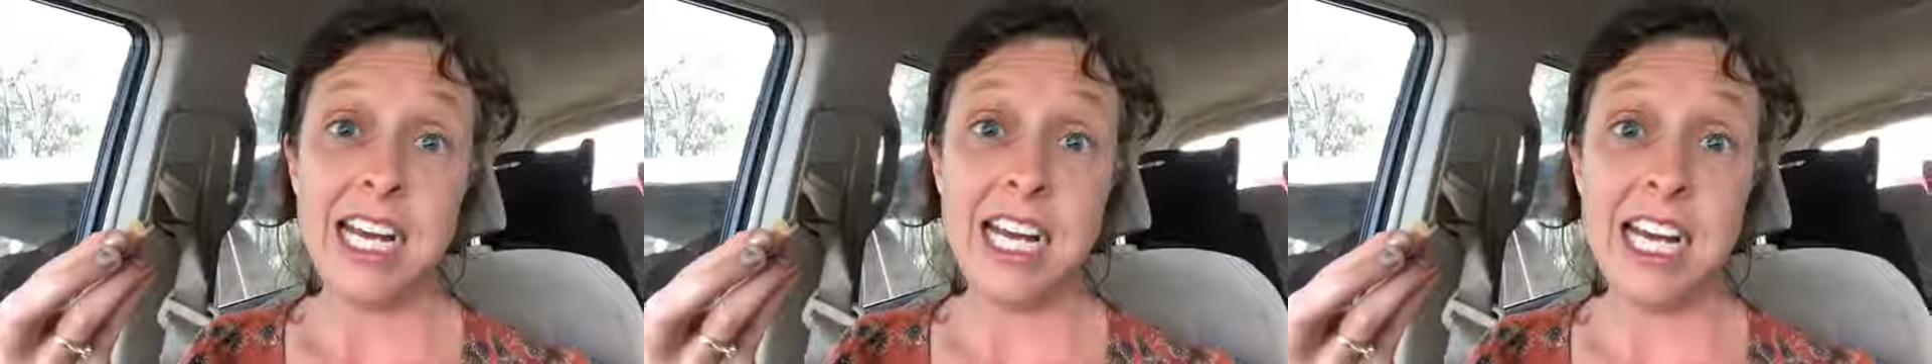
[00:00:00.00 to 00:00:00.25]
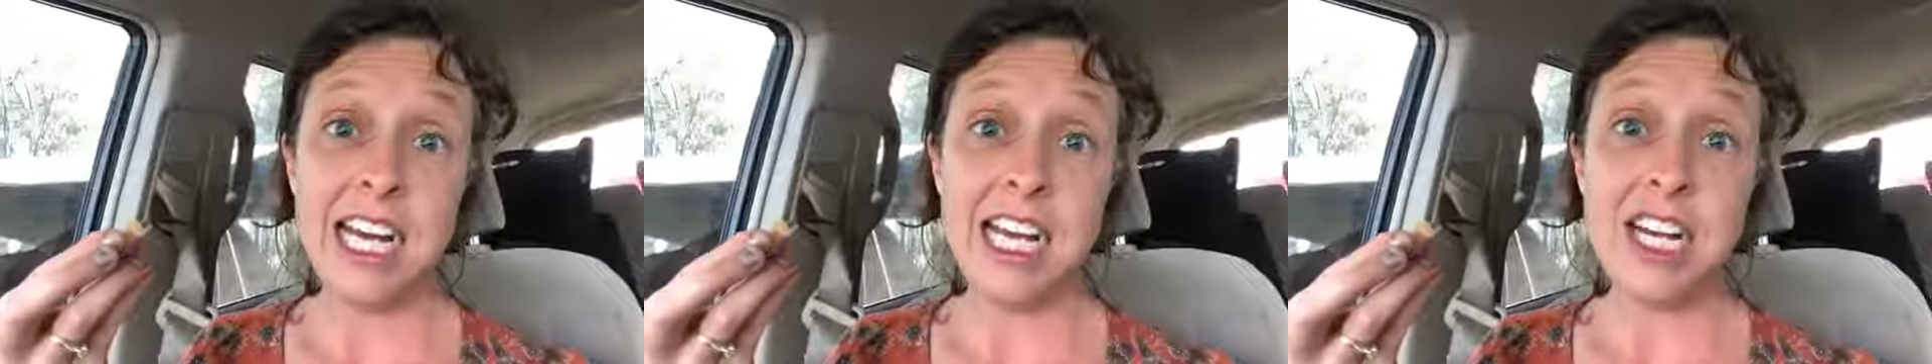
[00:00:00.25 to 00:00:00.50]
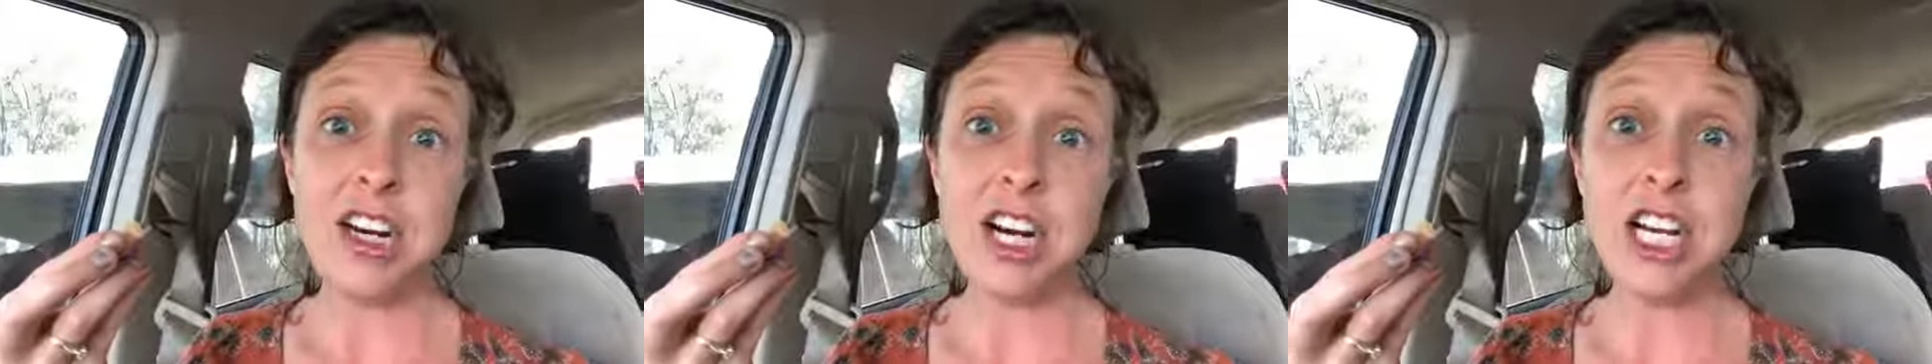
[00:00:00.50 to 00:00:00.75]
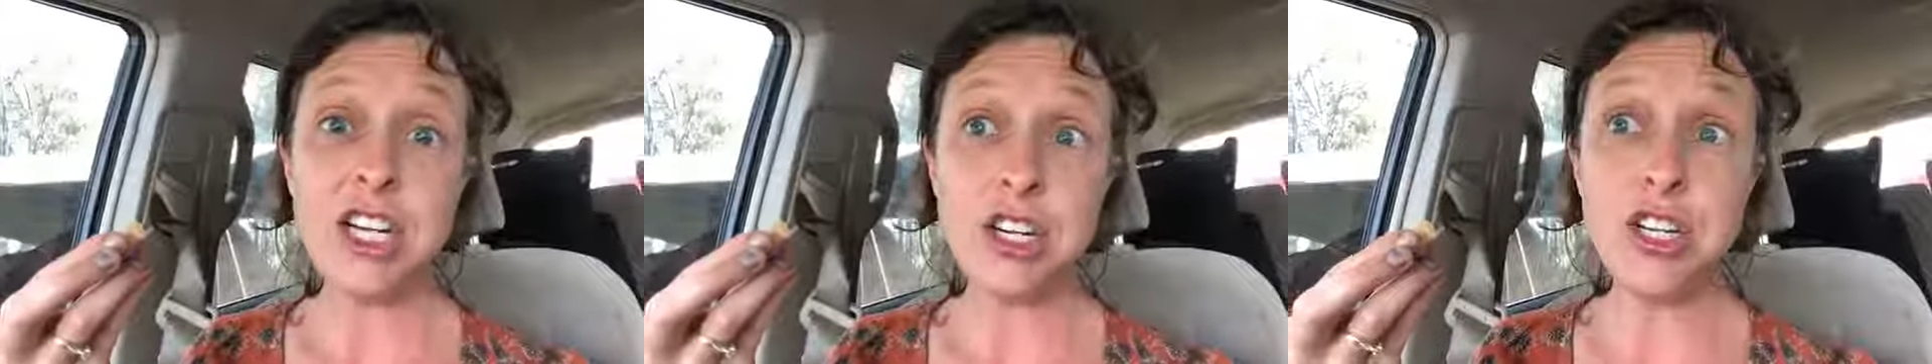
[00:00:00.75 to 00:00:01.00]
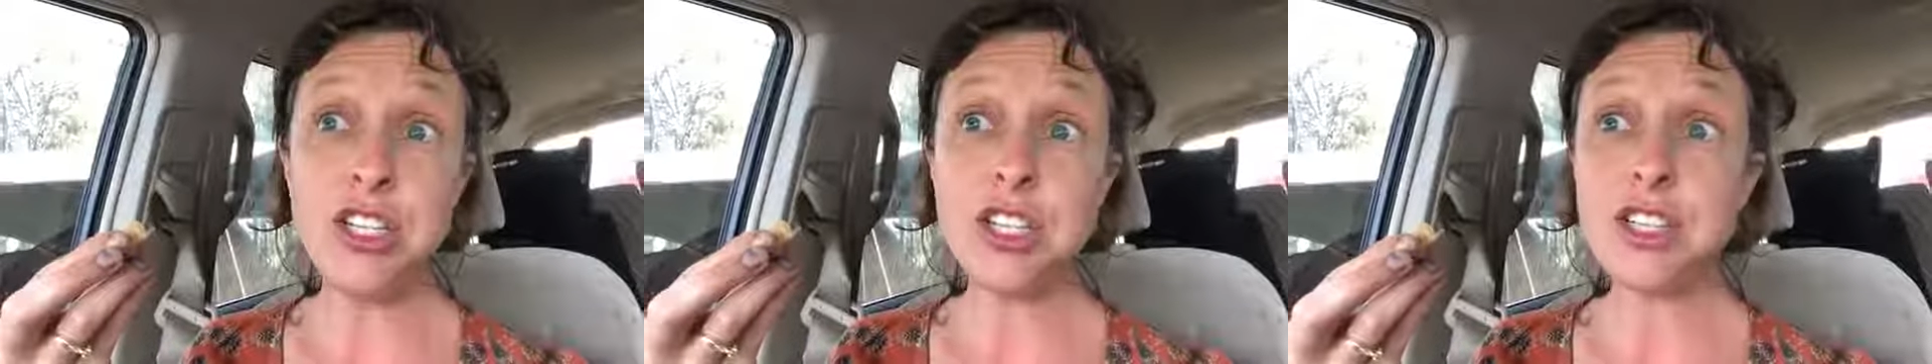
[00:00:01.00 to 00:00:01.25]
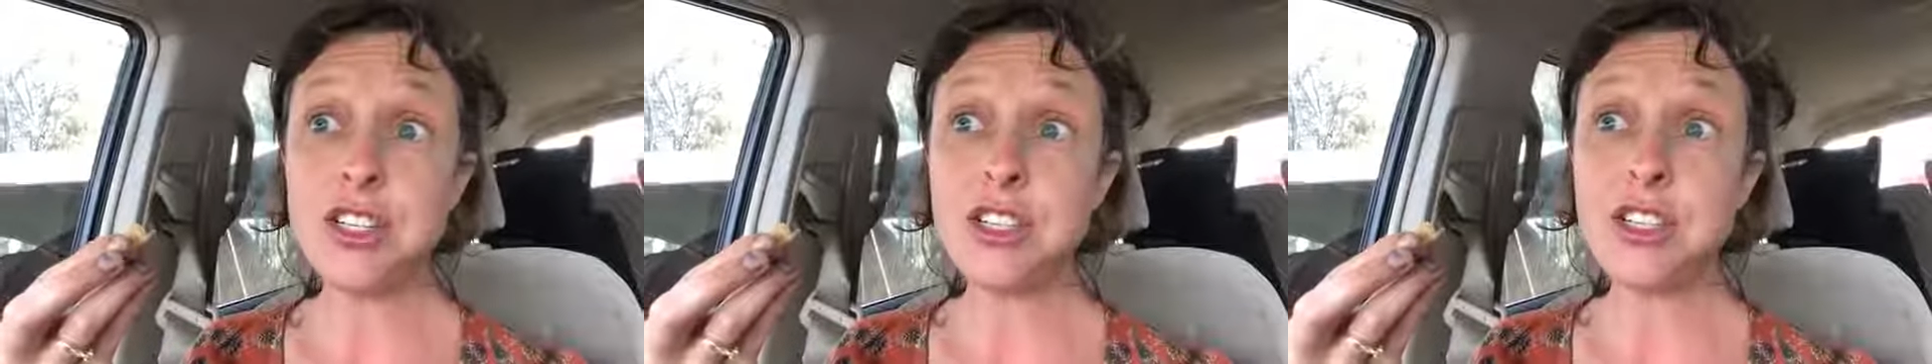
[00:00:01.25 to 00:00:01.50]
And I don't
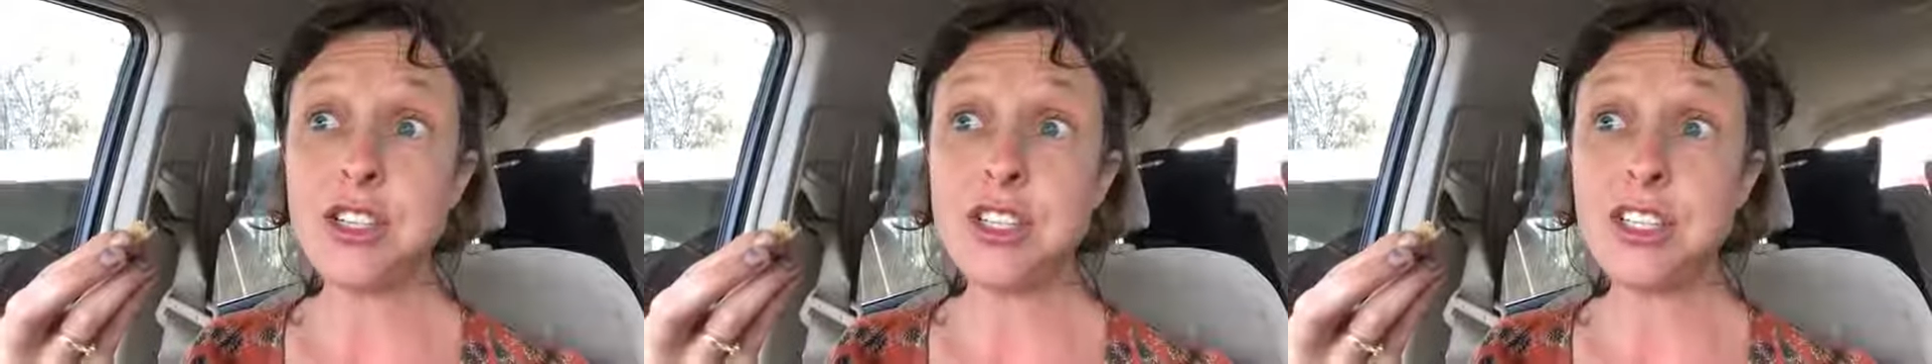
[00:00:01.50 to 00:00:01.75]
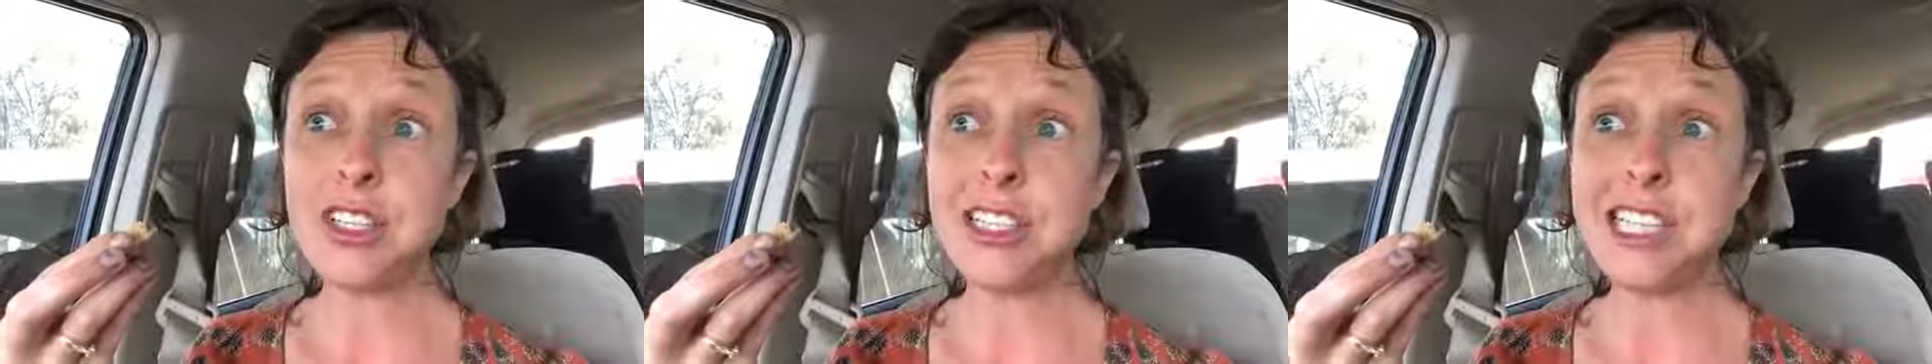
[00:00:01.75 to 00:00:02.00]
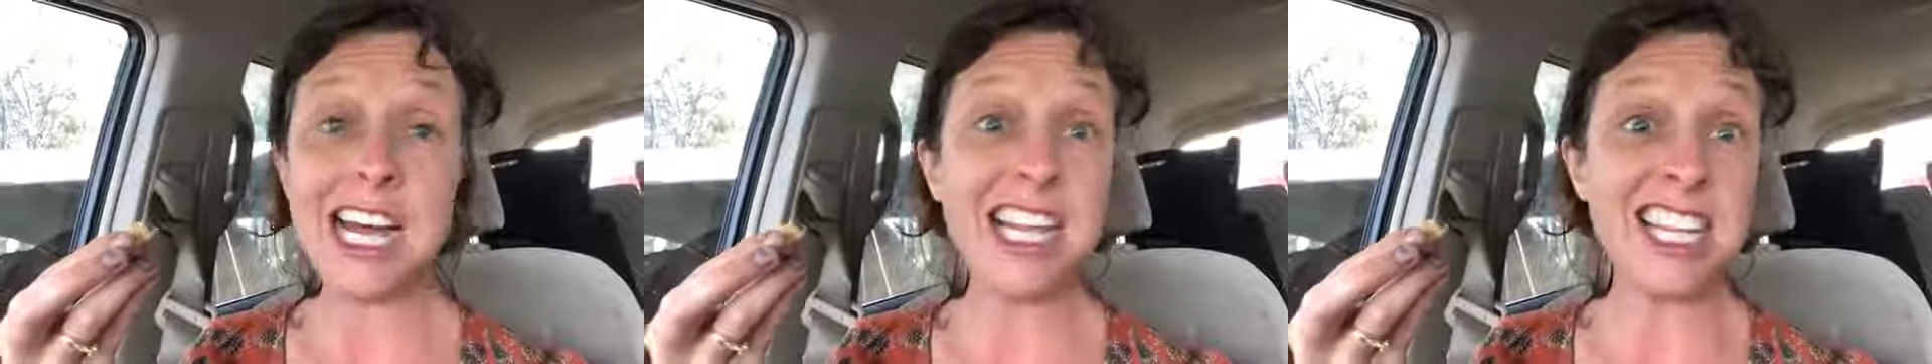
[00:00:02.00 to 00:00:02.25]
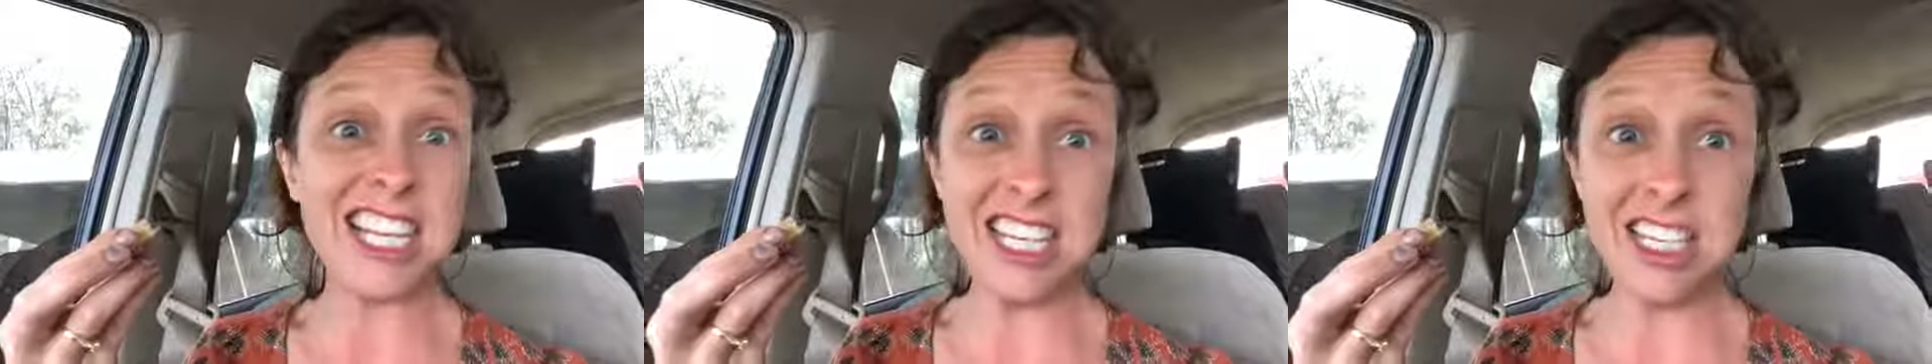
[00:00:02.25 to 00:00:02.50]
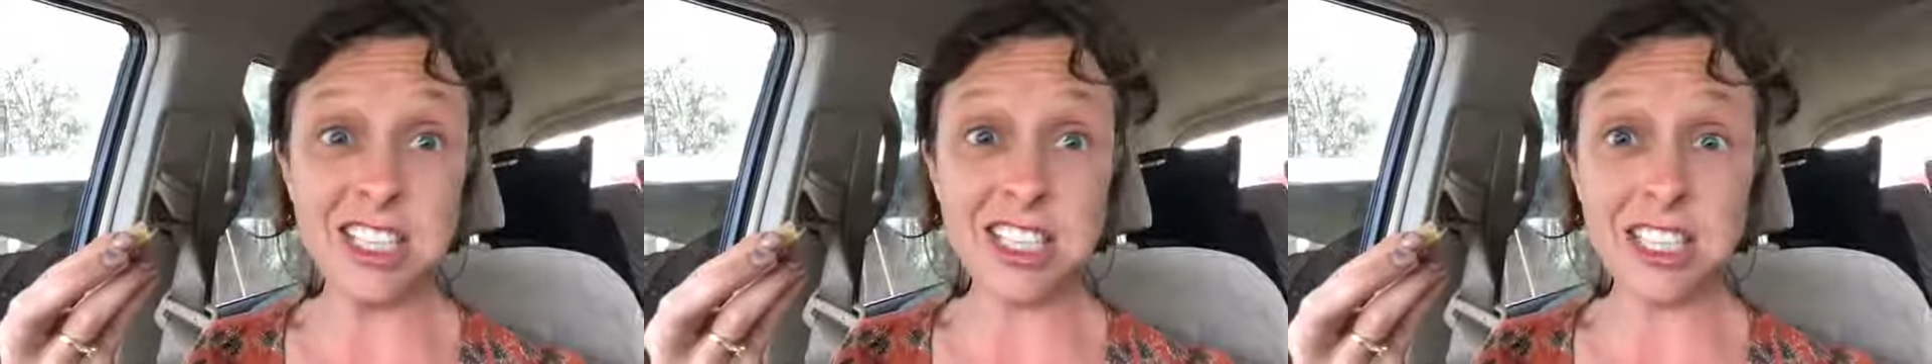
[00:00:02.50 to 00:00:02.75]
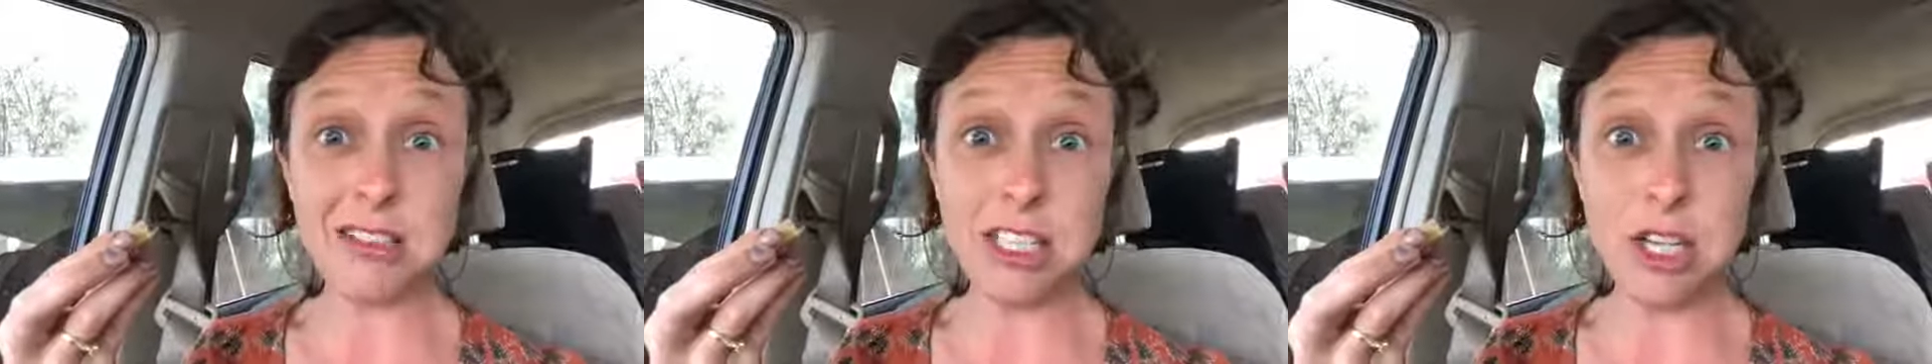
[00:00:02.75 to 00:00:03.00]
take the
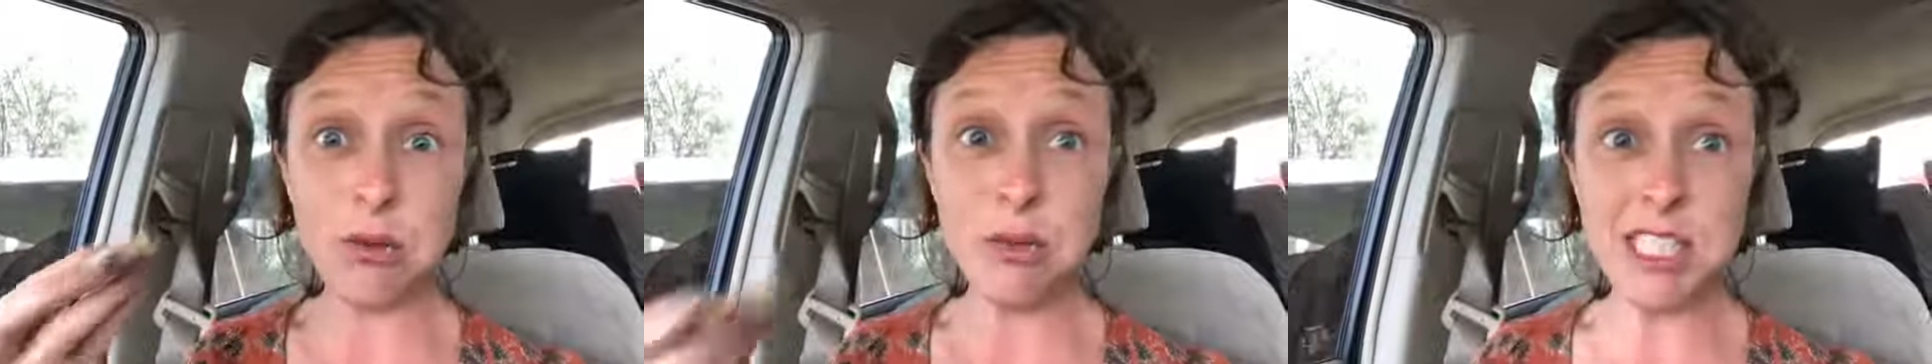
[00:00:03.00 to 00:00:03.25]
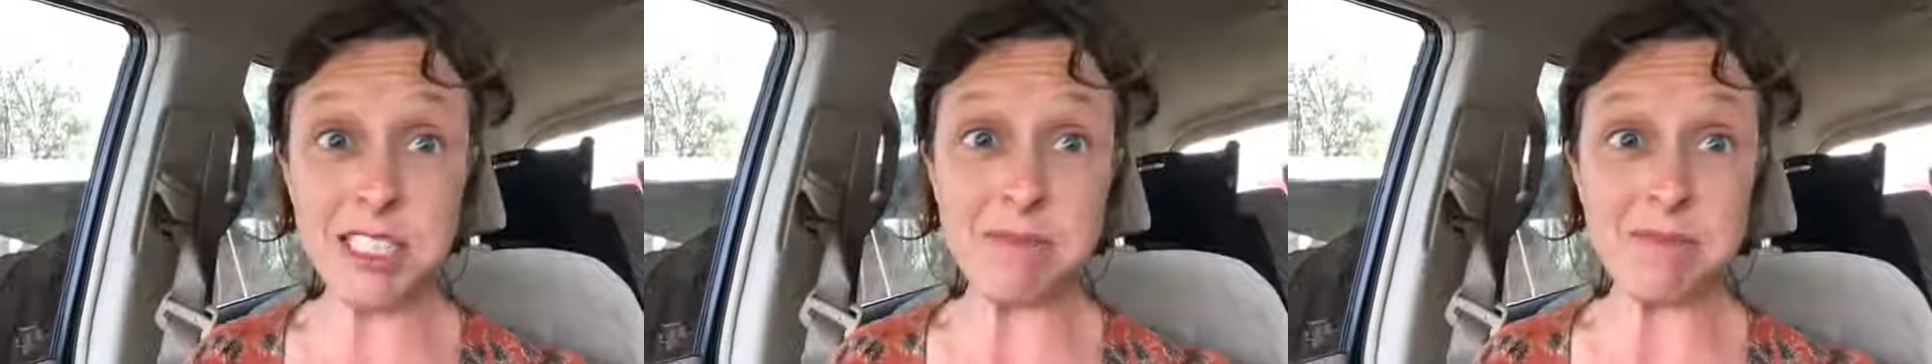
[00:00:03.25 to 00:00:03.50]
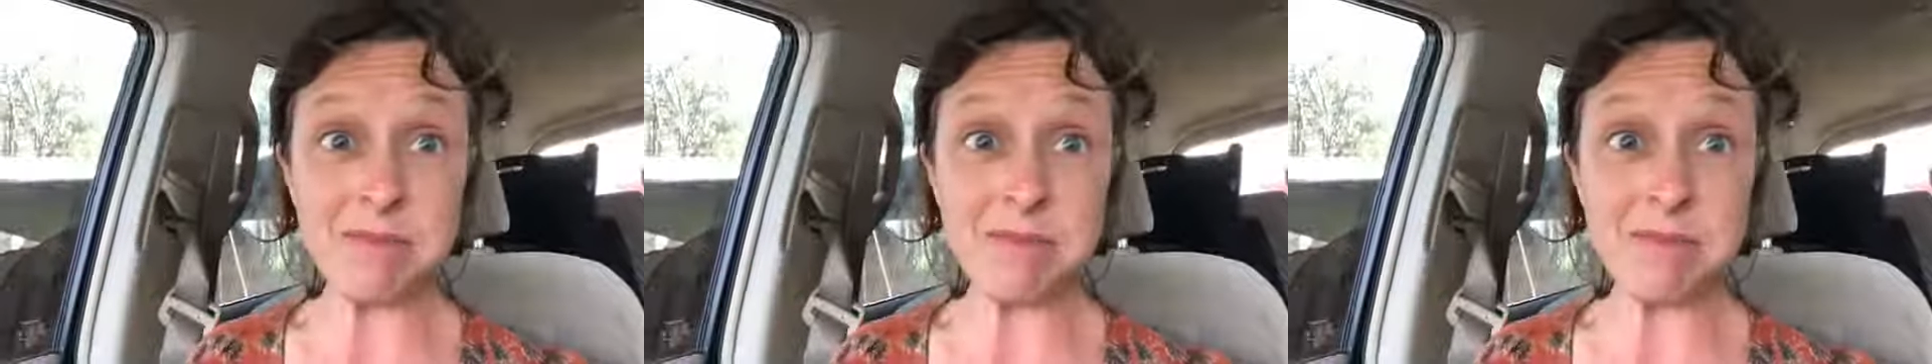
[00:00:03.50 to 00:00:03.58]
guilt along with it.